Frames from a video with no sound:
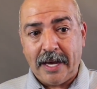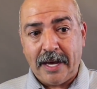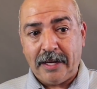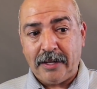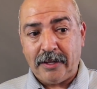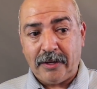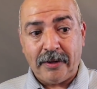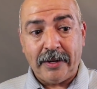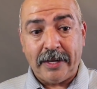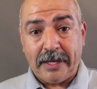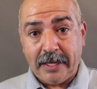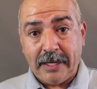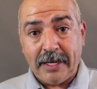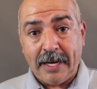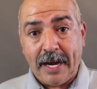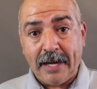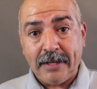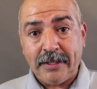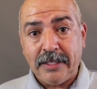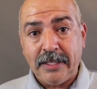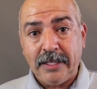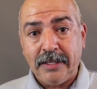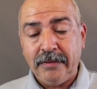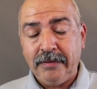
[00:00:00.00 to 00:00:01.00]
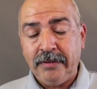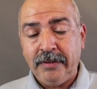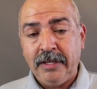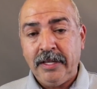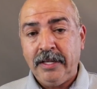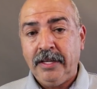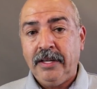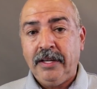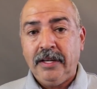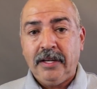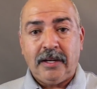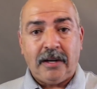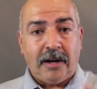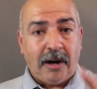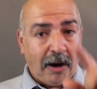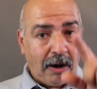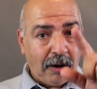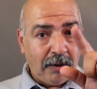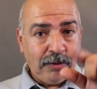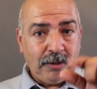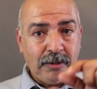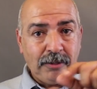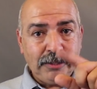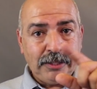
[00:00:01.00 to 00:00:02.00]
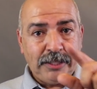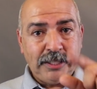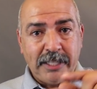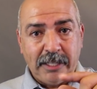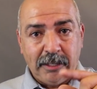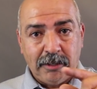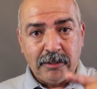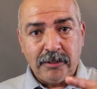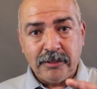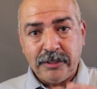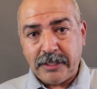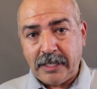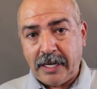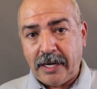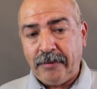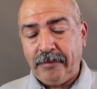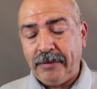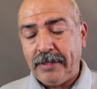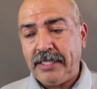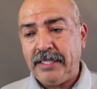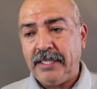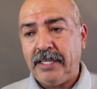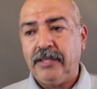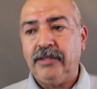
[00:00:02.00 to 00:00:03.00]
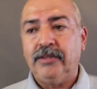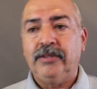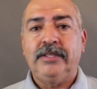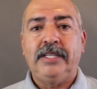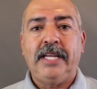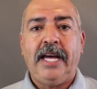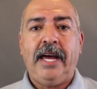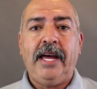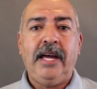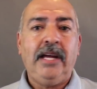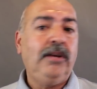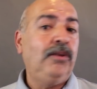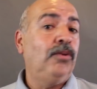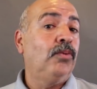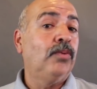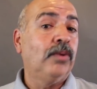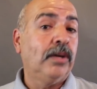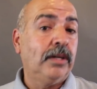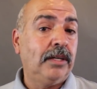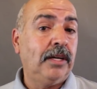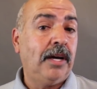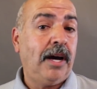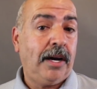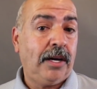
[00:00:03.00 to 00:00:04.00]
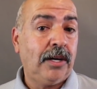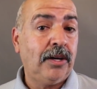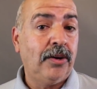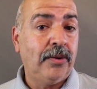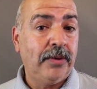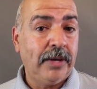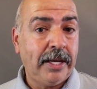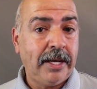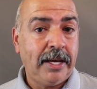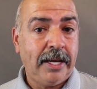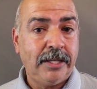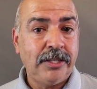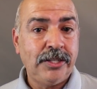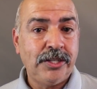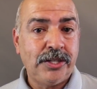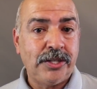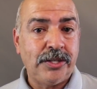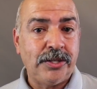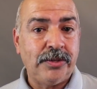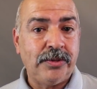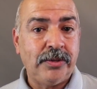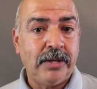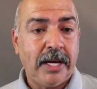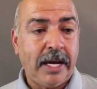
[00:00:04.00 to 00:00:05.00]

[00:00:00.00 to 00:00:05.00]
inactive, all those zeros every single day will not go against you.